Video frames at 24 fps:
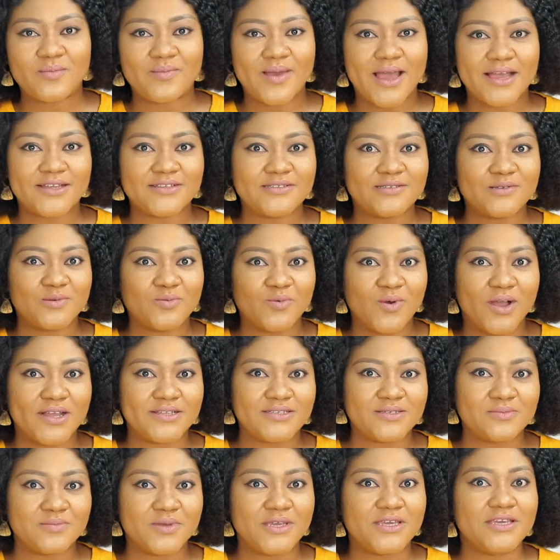back to
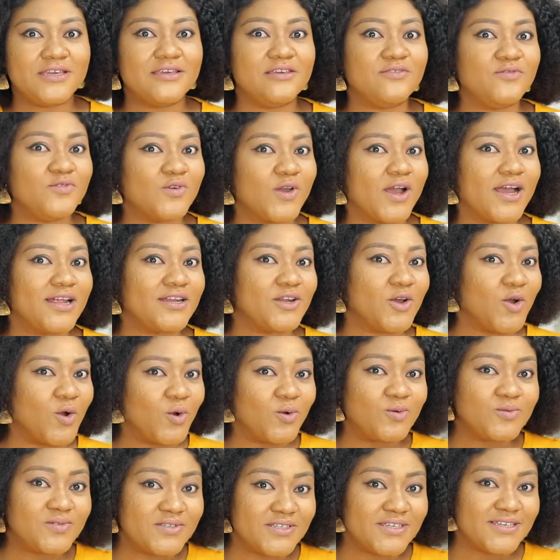watch me if you're an OG,